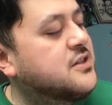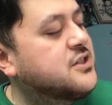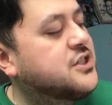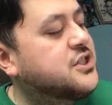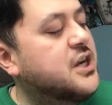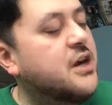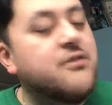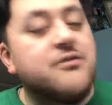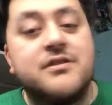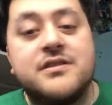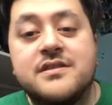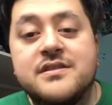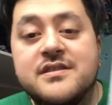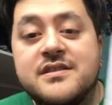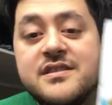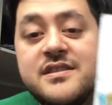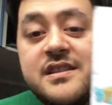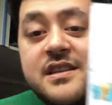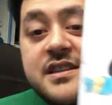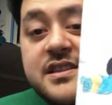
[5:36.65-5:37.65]

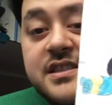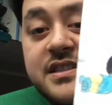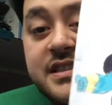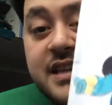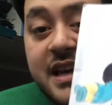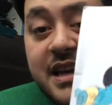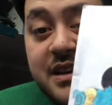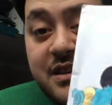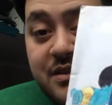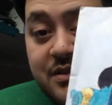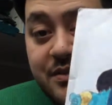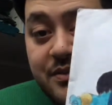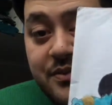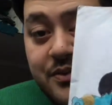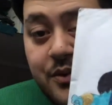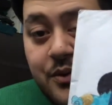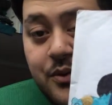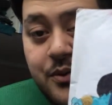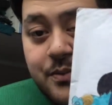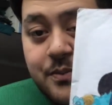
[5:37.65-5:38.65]
Jiren's second
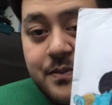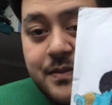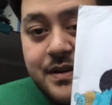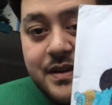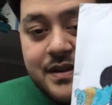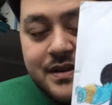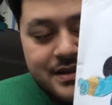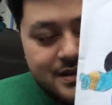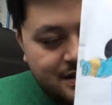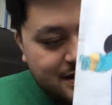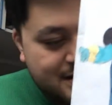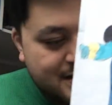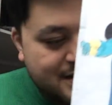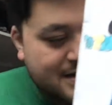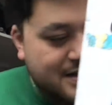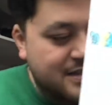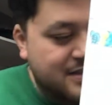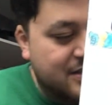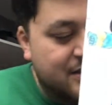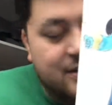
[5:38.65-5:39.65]
form.
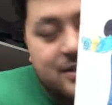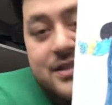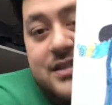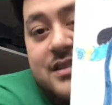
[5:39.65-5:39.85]
So,